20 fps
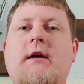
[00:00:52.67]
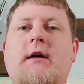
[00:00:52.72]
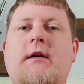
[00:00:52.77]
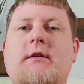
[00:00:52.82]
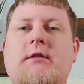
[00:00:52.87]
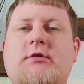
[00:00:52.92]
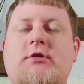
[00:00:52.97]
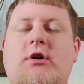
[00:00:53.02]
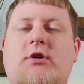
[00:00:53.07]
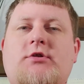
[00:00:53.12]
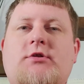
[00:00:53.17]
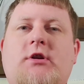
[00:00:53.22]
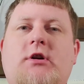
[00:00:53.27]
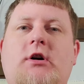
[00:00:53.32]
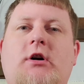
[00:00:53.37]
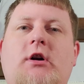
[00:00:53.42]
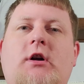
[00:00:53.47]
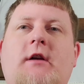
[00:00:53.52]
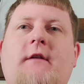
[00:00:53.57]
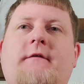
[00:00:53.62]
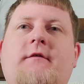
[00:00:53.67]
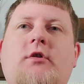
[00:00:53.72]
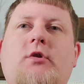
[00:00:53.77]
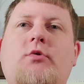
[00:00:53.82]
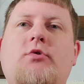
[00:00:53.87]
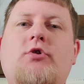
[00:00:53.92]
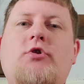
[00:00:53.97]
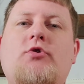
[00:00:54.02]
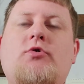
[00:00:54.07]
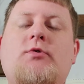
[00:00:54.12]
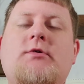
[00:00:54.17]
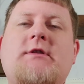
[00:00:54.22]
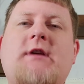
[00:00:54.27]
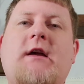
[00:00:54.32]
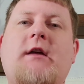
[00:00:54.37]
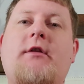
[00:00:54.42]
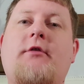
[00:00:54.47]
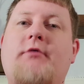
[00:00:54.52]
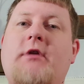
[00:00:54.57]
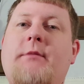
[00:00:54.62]
to charge the car. If you use
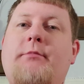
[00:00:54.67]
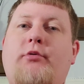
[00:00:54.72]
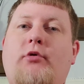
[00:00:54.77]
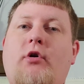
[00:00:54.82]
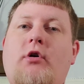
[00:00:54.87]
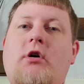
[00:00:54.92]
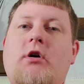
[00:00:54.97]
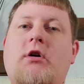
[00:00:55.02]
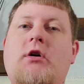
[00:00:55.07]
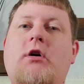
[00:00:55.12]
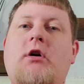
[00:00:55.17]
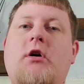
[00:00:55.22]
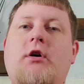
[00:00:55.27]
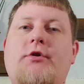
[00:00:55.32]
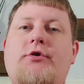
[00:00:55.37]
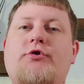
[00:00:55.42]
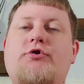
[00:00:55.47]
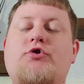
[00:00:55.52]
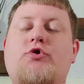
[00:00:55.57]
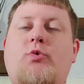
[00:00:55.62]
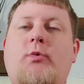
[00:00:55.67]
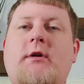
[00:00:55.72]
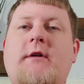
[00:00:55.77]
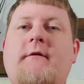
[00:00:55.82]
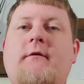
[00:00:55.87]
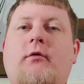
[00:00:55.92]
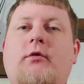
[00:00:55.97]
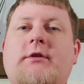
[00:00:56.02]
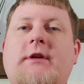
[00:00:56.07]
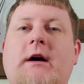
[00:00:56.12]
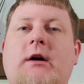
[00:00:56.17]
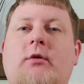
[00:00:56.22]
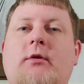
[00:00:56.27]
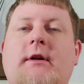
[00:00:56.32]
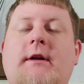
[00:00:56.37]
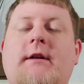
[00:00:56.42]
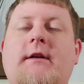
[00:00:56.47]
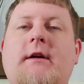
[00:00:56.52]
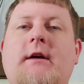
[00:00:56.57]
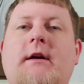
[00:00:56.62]
a 3-prong 120 volt
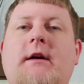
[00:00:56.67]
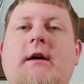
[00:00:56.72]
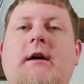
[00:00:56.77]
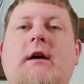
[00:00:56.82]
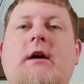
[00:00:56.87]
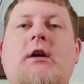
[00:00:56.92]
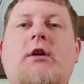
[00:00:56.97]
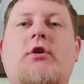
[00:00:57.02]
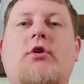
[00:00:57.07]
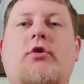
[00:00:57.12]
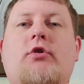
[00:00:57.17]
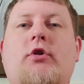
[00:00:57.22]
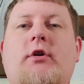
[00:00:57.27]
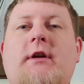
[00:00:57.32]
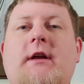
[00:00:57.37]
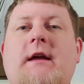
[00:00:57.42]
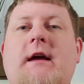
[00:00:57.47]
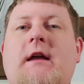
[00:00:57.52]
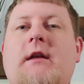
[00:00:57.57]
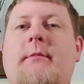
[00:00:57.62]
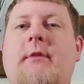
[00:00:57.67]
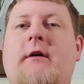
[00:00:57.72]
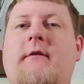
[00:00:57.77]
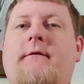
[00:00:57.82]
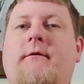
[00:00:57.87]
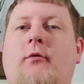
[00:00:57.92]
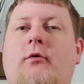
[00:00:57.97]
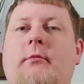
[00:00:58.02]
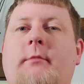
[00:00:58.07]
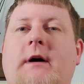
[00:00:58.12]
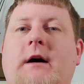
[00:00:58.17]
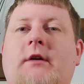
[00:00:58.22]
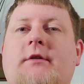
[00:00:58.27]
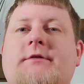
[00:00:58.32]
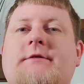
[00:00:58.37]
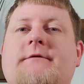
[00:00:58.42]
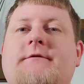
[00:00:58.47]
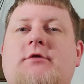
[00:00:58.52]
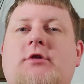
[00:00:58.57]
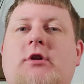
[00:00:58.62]
outlet, you're looking at about 4
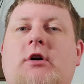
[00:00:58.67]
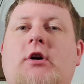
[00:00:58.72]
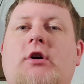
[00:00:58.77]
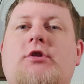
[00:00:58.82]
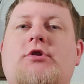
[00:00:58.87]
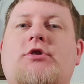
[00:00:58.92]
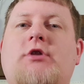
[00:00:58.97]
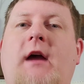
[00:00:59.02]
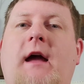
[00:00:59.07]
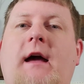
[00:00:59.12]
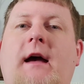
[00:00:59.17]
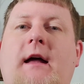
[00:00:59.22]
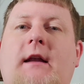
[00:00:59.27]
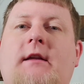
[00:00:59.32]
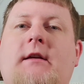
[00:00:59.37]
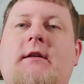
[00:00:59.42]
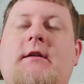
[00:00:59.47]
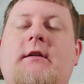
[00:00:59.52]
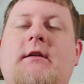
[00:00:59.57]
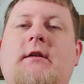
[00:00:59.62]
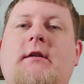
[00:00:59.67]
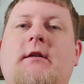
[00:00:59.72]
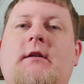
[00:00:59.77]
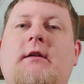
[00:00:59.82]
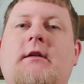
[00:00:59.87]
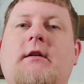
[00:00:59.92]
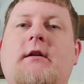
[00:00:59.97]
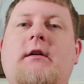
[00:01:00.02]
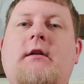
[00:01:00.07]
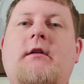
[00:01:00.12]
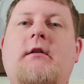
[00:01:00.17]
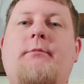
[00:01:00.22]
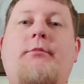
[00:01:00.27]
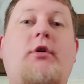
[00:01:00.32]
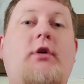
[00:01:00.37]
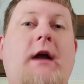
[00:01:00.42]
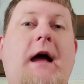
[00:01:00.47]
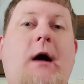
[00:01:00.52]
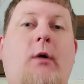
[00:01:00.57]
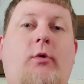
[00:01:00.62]
miles of charge added
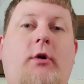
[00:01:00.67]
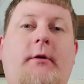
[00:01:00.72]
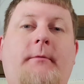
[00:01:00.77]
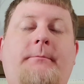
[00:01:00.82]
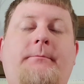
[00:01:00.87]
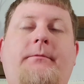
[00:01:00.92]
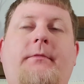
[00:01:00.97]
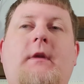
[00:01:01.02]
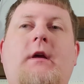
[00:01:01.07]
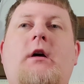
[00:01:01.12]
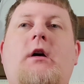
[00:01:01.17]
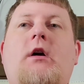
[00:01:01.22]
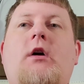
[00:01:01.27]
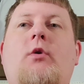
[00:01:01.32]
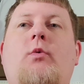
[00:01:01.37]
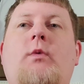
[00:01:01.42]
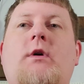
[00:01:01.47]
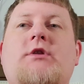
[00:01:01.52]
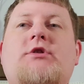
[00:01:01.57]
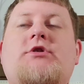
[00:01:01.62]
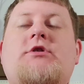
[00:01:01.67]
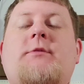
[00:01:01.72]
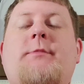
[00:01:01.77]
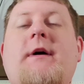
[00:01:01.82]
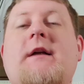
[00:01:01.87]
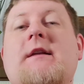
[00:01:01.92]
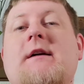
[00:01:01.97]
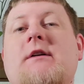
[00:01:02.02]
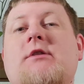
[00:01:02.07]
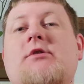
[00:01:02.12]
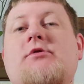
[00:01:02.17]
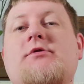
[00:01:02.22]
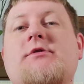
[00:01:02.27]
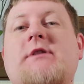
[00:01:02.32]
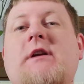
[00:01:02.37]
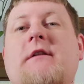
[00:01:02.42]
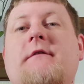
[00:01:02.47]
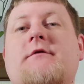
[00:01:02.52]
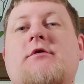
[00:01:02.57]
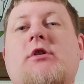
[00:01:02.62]
per hour, which, depending on your
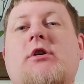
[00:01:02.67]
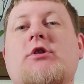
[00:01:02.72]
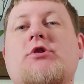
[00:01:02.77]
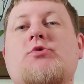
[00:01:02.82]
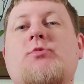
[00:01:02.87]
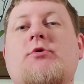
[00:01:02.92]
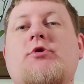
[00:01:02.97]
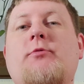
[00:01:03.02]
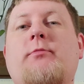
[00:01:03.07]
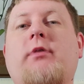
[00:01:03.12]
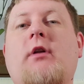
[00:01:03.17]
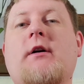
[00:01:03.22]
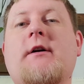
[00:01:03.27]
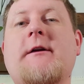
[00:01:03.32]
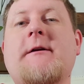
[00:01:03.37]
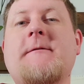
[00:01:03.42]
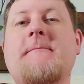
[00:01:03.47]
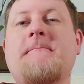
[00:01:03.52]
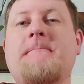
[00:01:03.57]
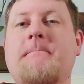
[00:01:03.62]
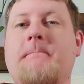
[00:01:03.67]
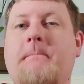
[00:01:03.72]
state of charge when you plug in,